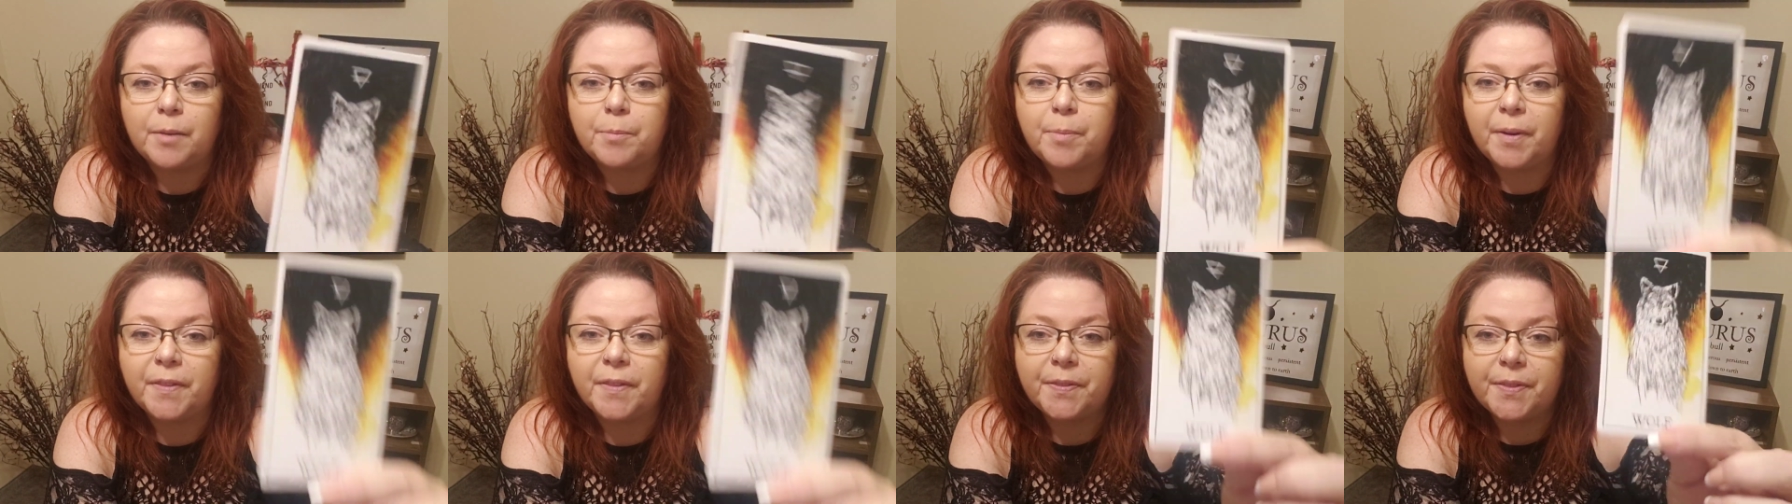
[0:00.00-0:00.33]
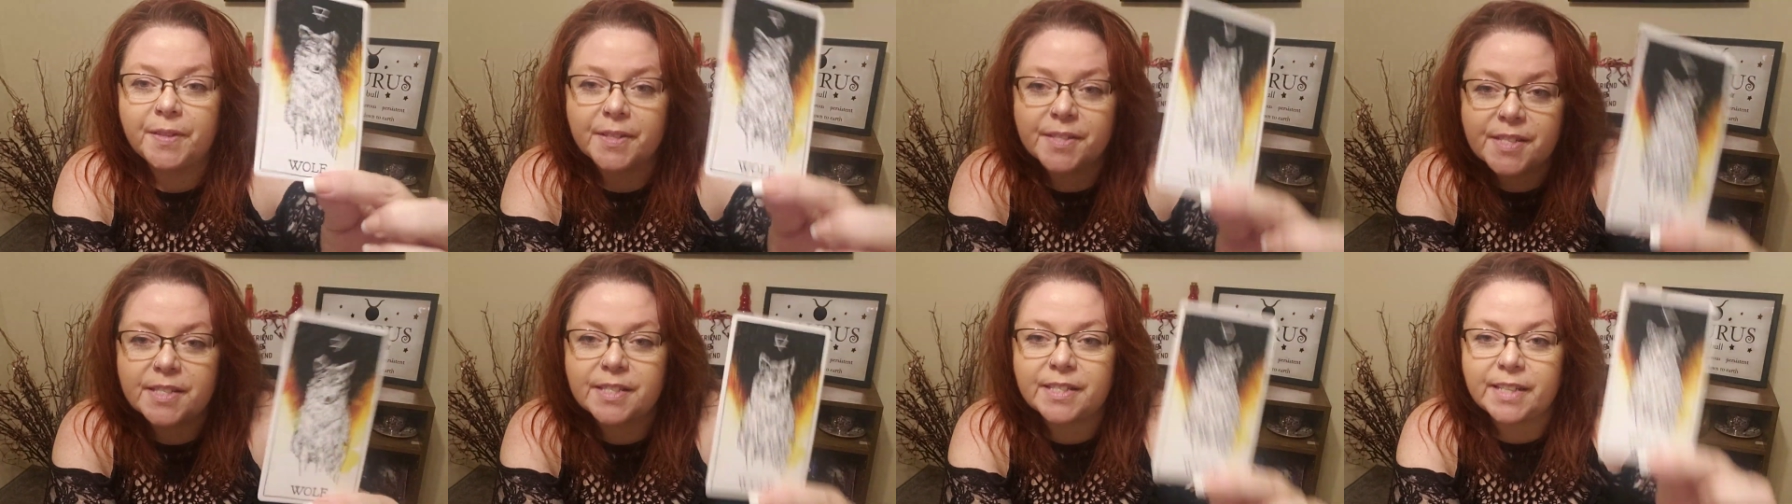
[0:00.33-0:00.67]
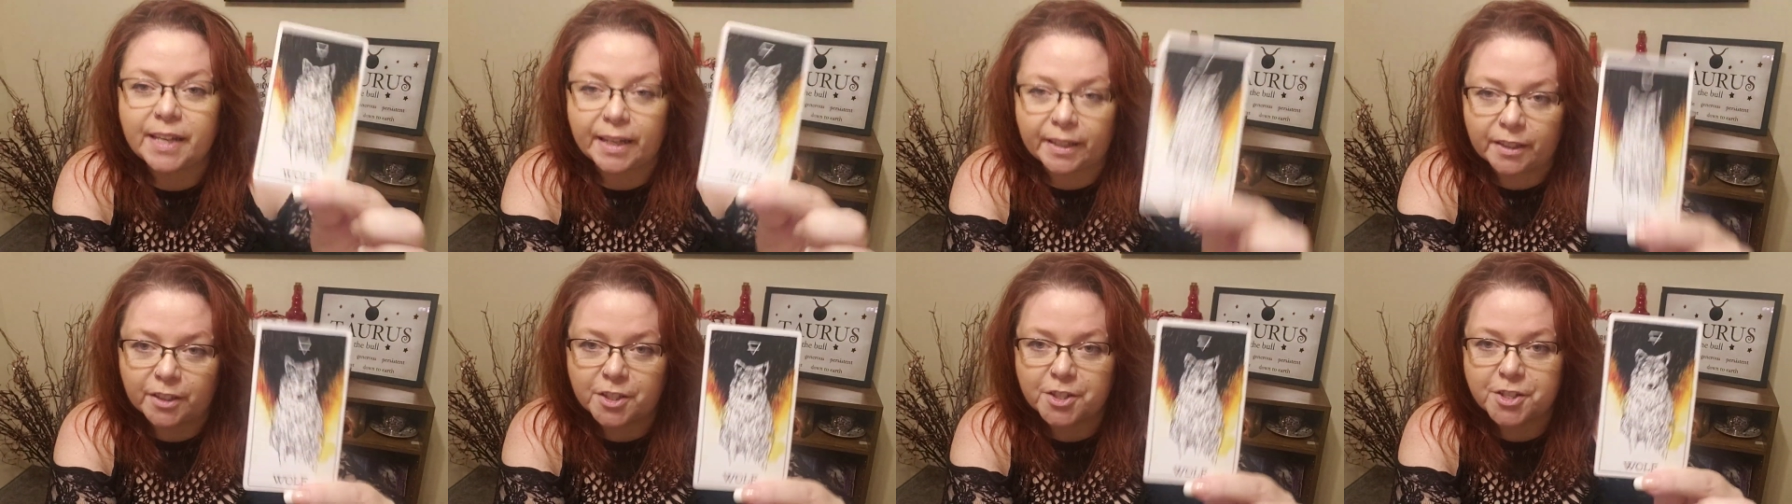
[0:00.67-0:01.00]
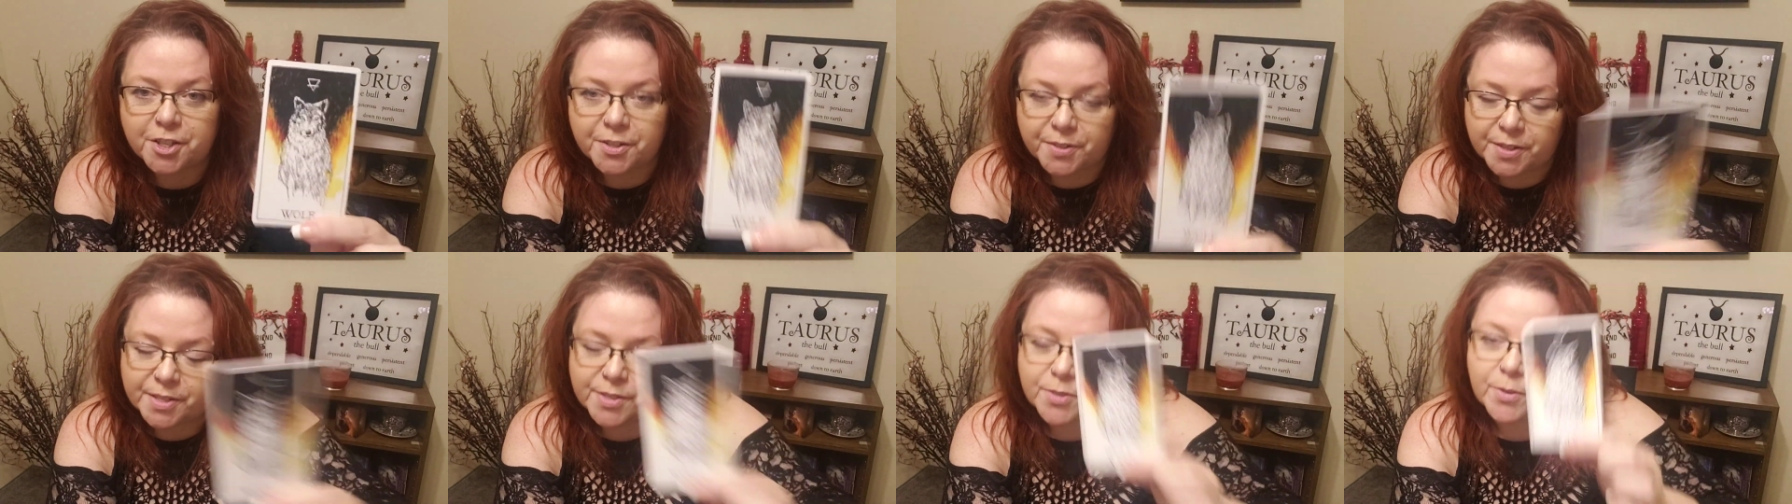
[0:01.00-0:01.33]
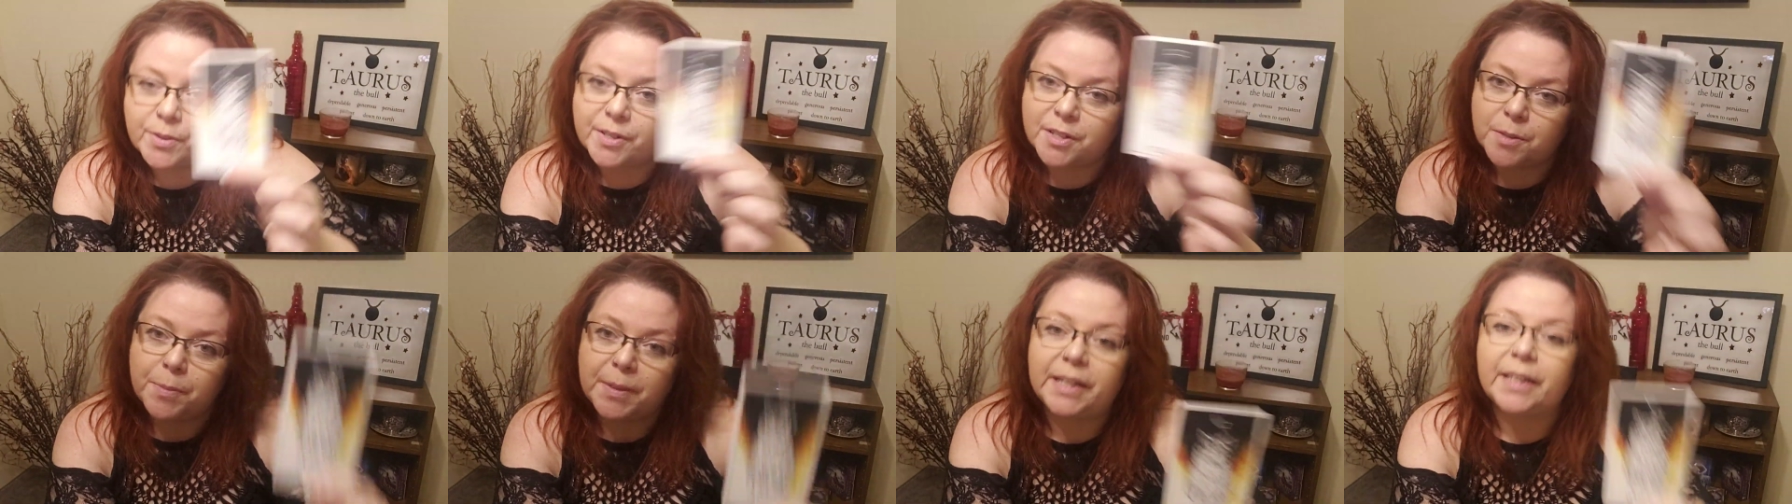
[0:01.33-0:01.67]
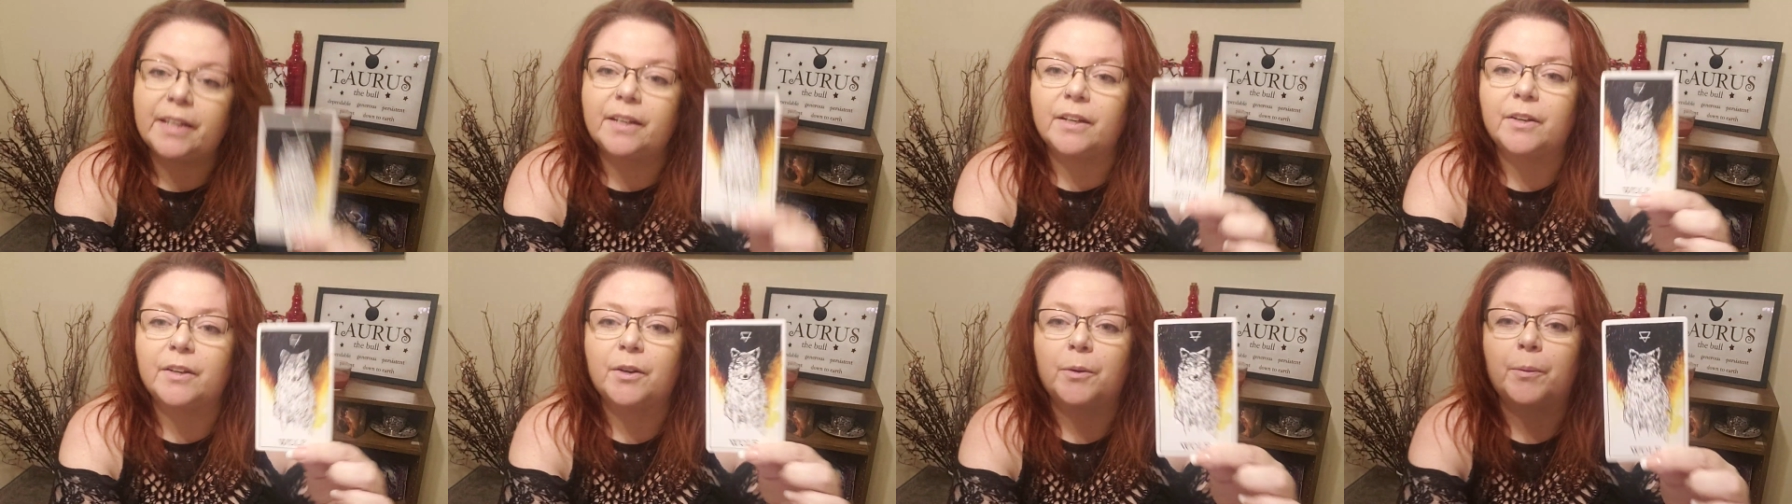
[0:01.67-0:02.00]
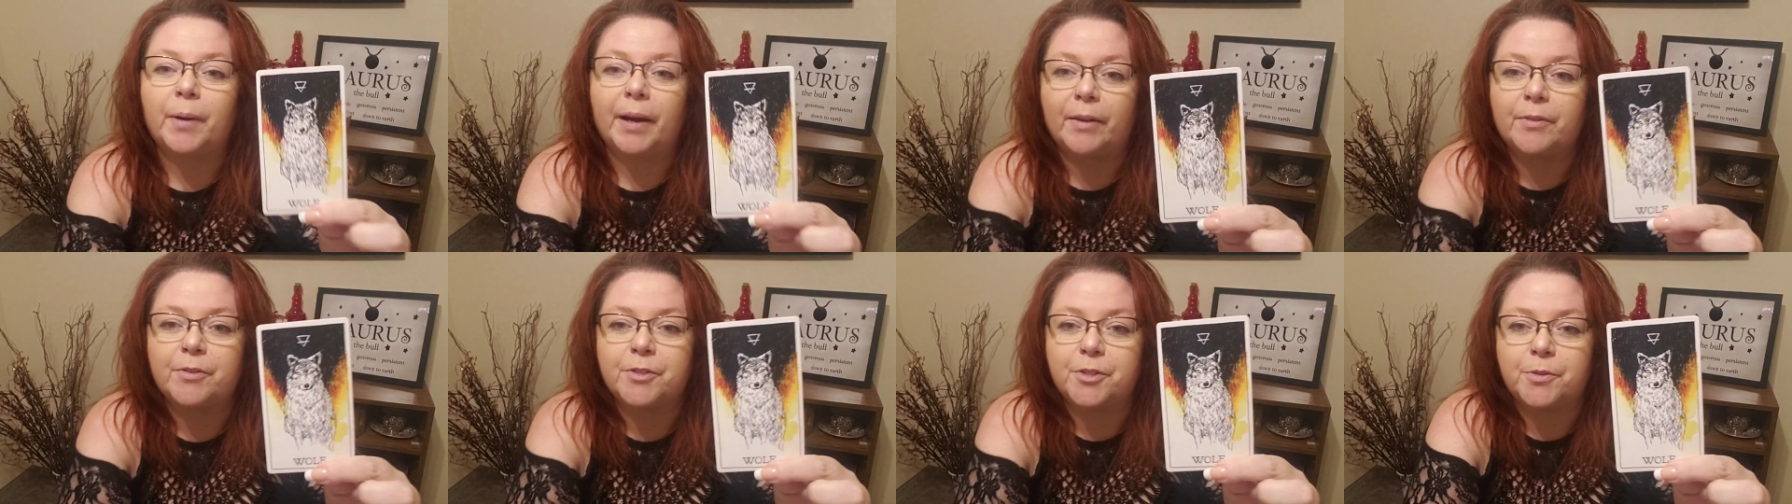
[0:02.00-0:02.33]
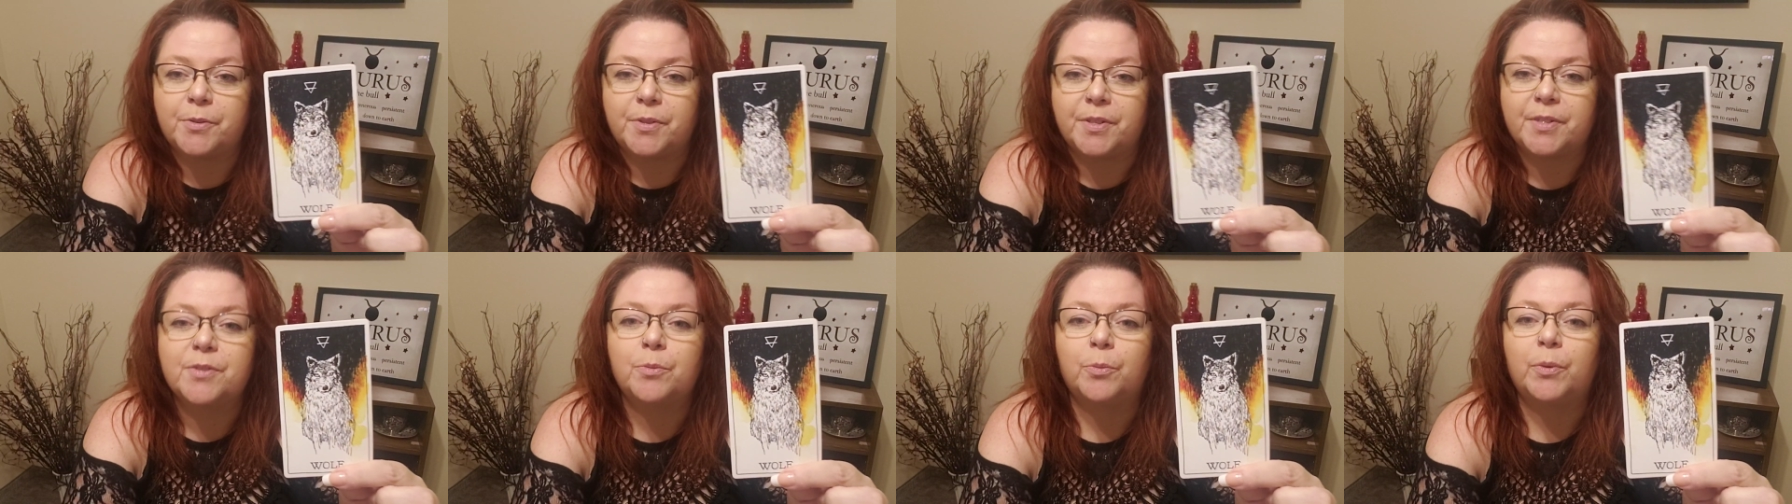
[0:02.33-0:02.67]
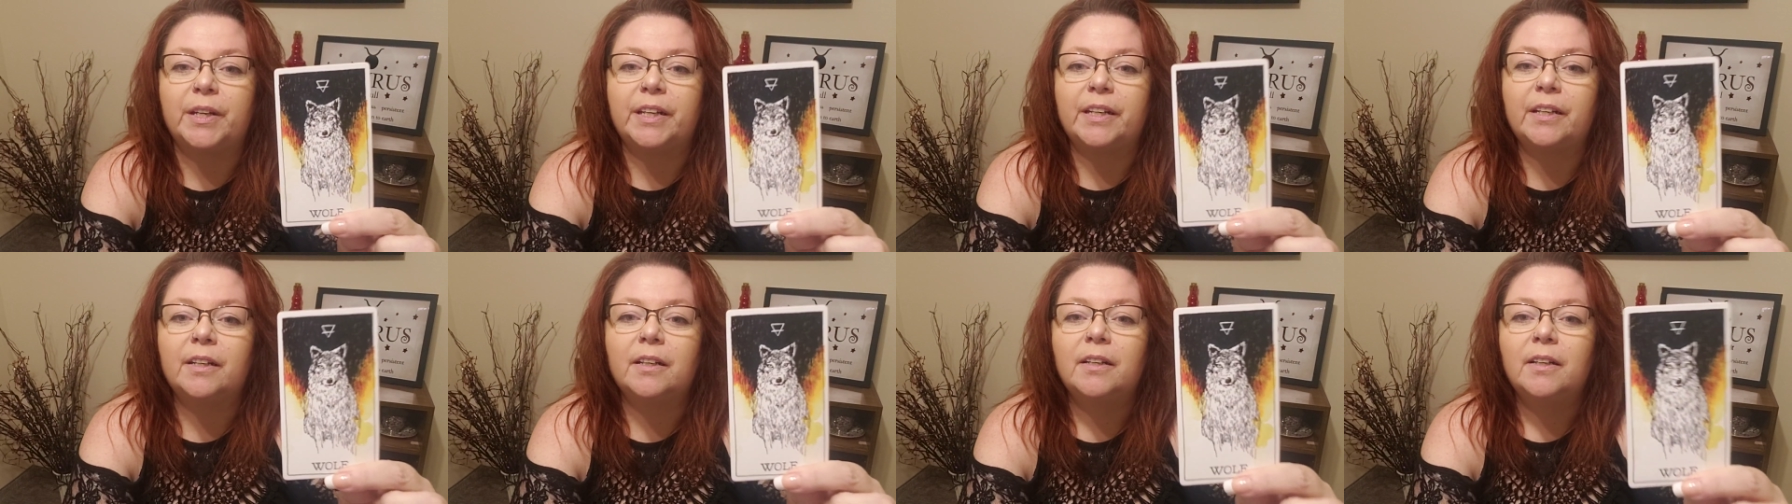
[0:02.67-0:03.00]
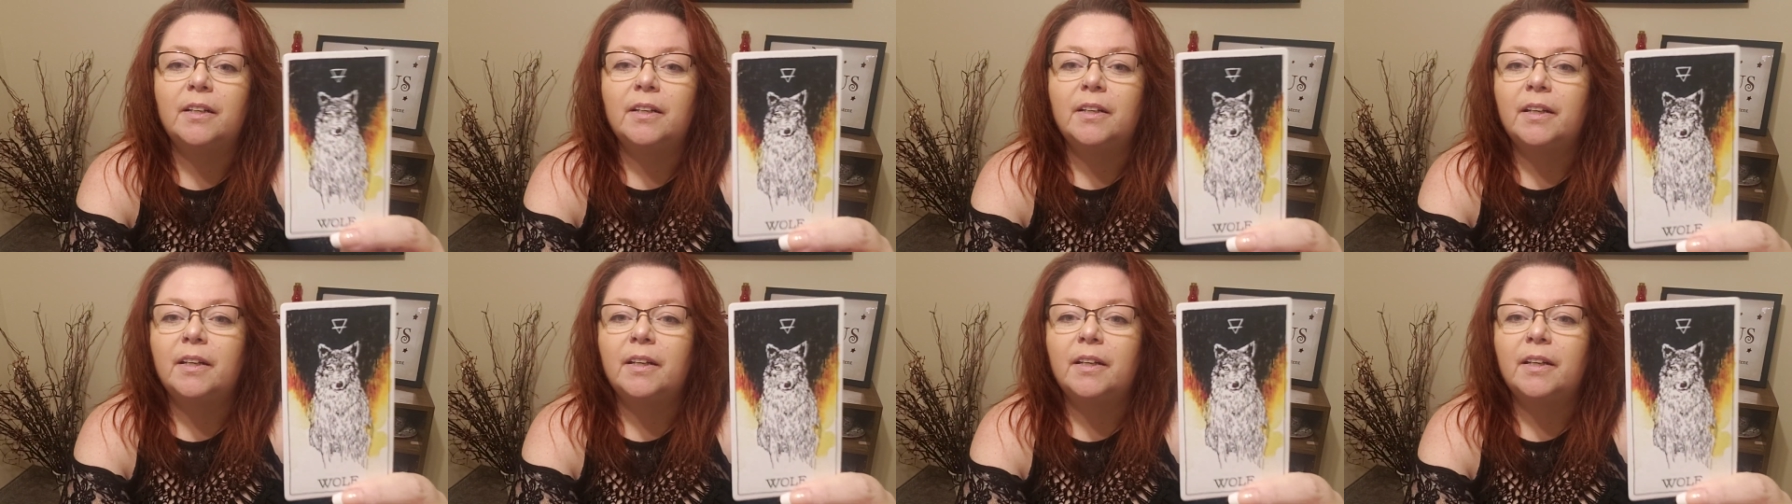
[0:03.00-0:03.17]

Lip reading: but this is the energy that's going to be in and around you this week.